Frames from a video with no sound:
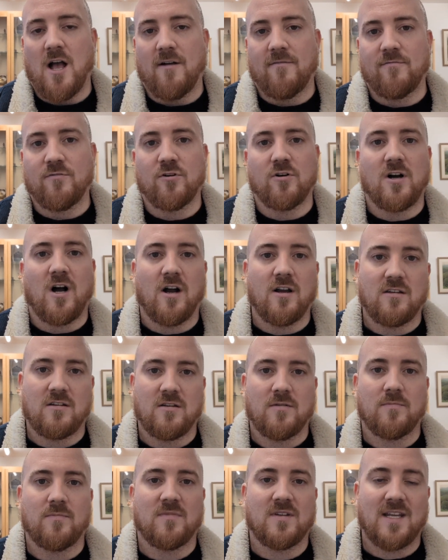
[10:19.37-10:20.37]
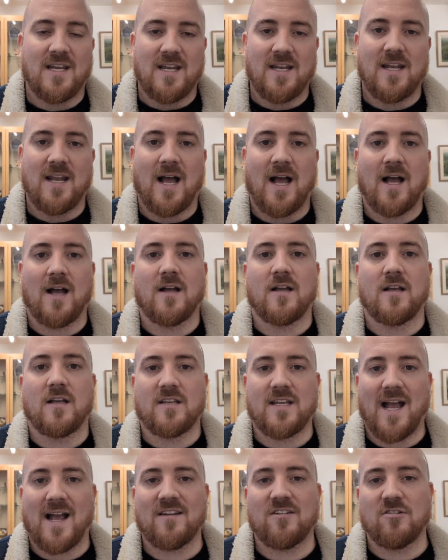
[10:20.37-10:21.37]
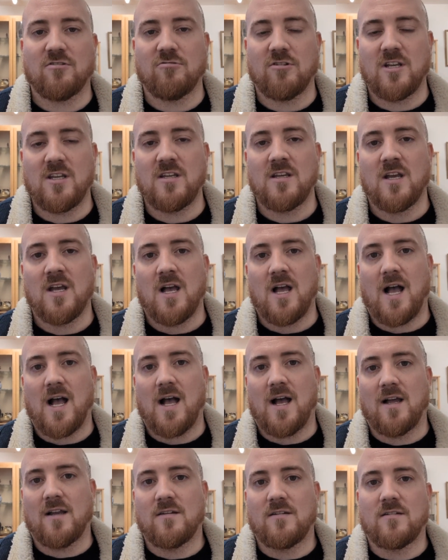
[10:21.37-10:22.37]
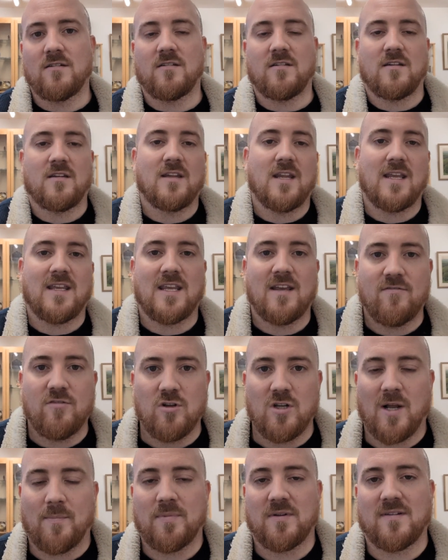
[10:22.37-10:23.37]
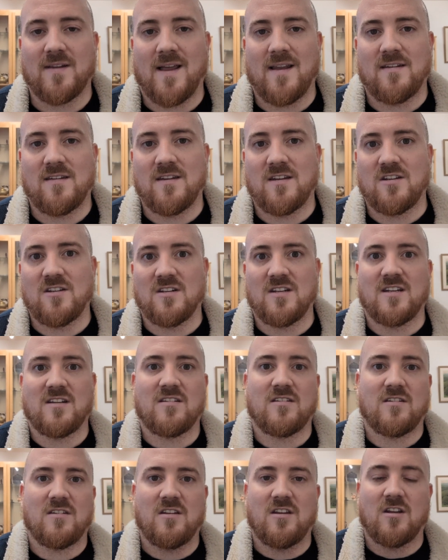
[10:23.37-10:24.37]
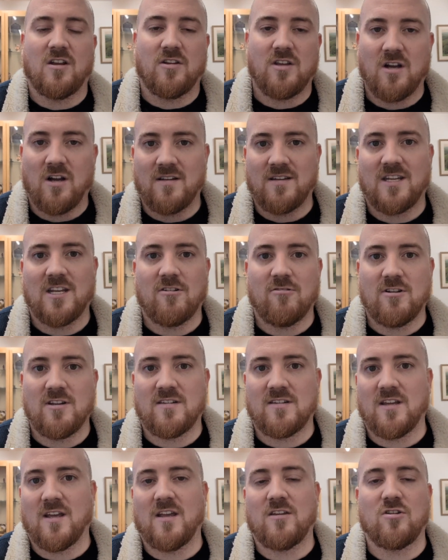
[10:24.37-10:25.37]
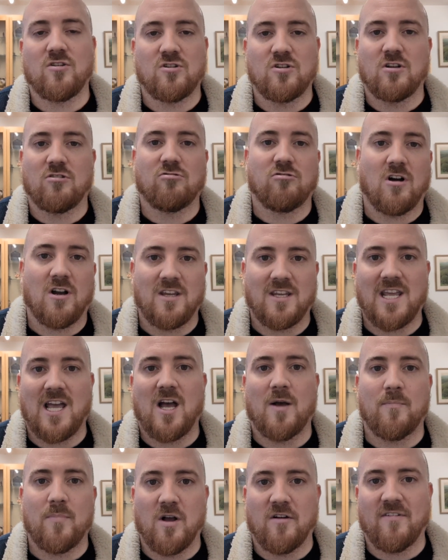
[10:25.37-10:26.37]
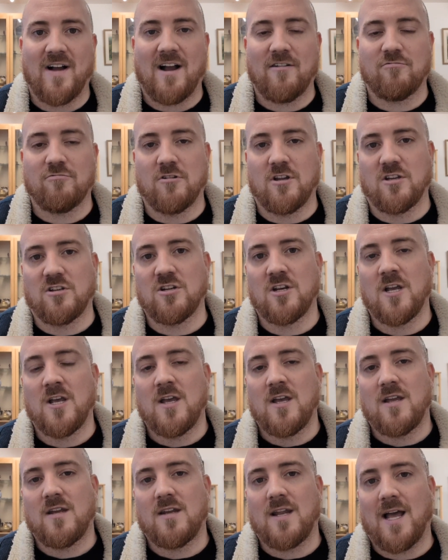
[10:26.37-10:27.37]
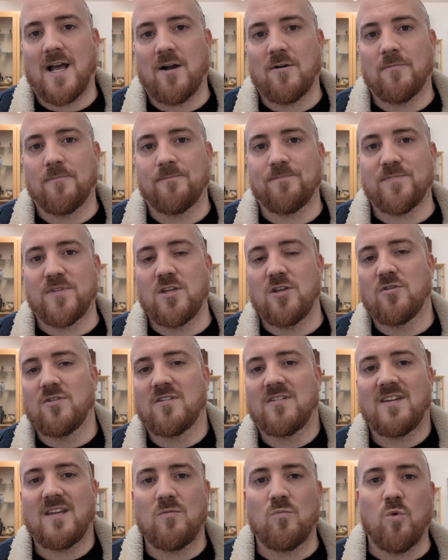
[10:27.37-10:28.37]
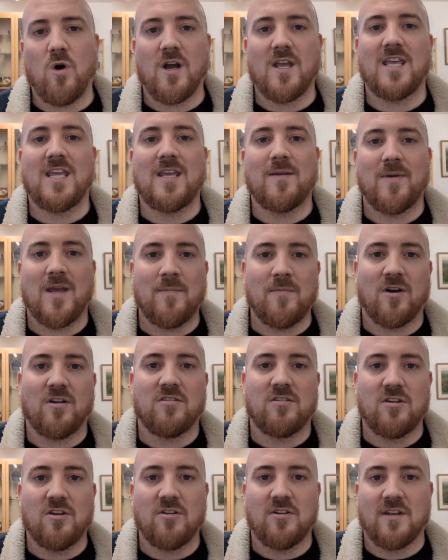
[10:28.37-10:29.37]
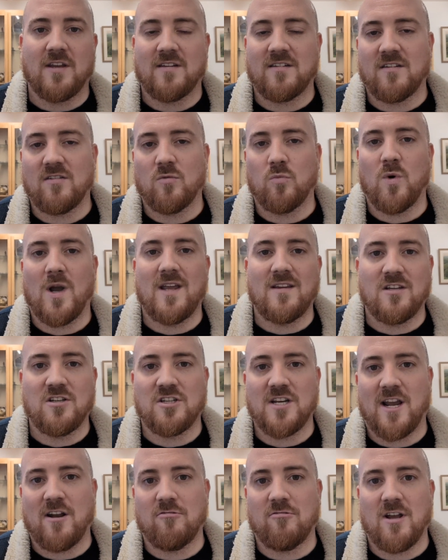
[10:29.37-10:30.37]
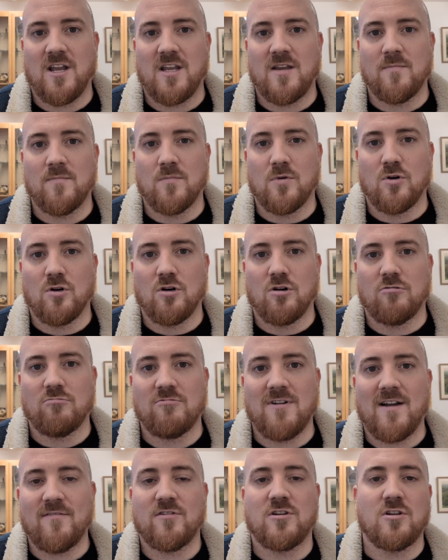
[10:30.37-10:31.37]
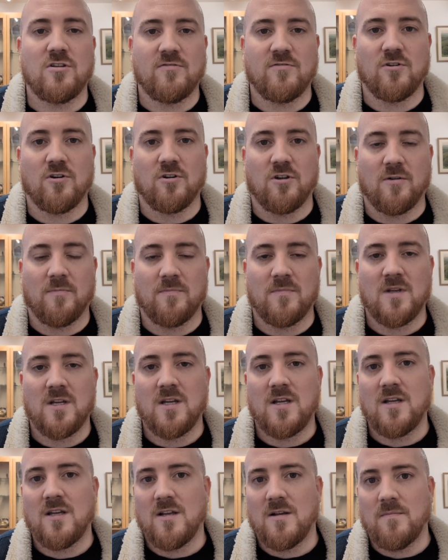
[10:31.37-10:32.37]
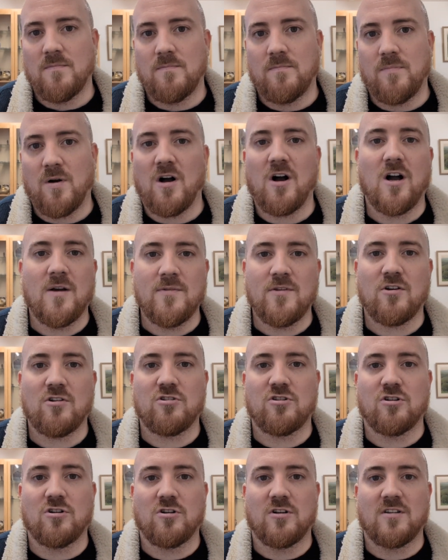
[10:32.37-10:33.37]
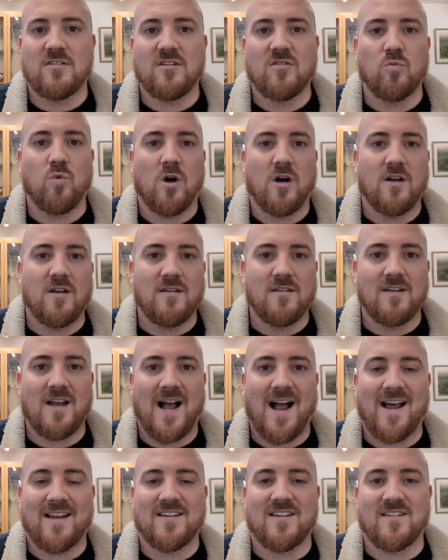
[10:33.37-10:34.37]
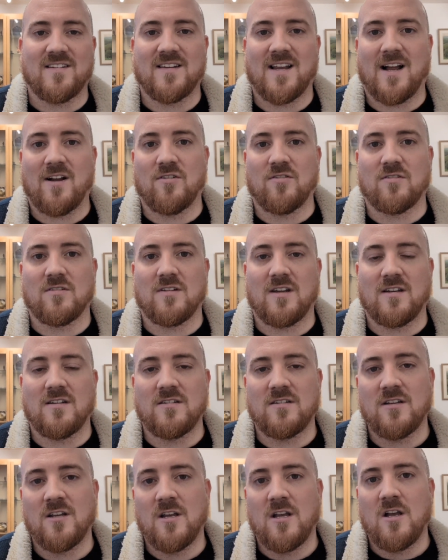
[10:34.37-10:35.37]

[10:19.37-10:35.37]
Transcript: for items in that category, and they give you that percentage, and it's, the idea is that you should try and get above average. Now you can see why eBay might do this as a way to generate more revenue for them, but I'm not sure it's as wise as it sounds. And